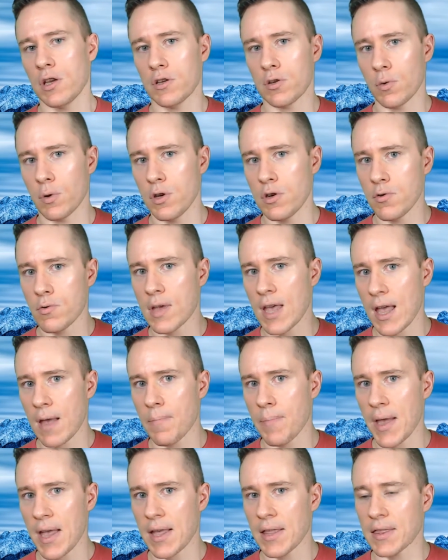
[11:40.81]
a new
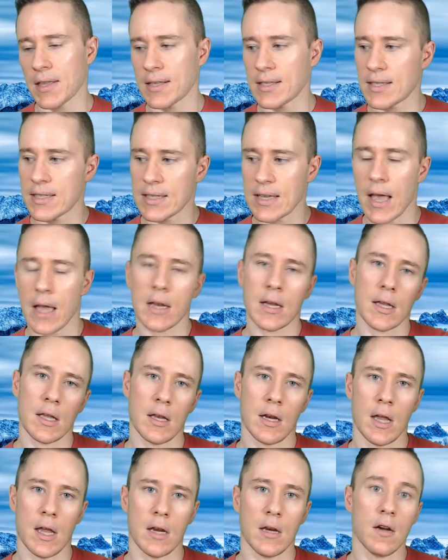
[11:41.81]
campaign that's set in
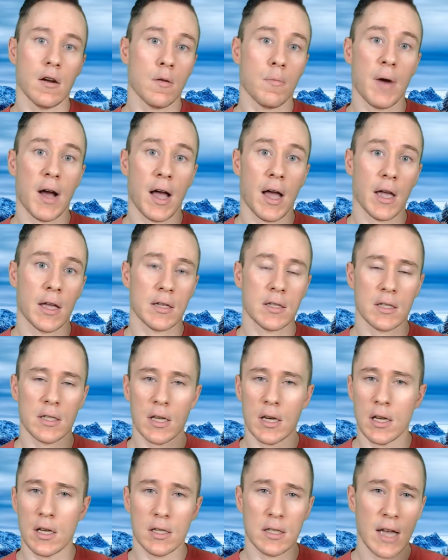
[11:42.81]
a nearby
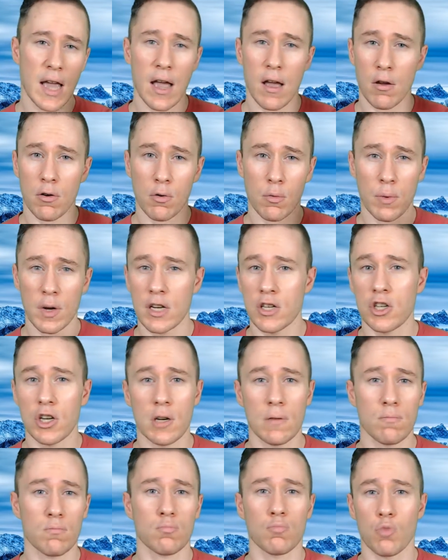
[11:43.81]
city, town,
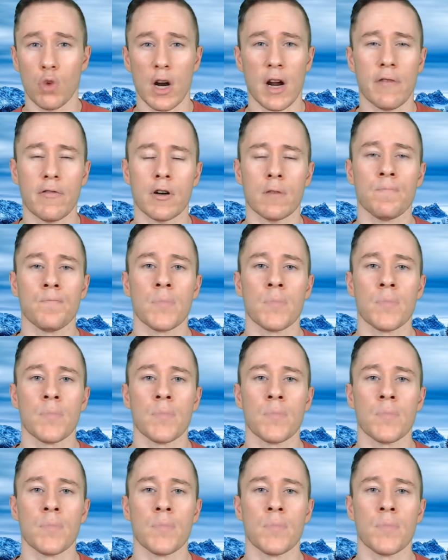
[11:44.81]
region, whatever.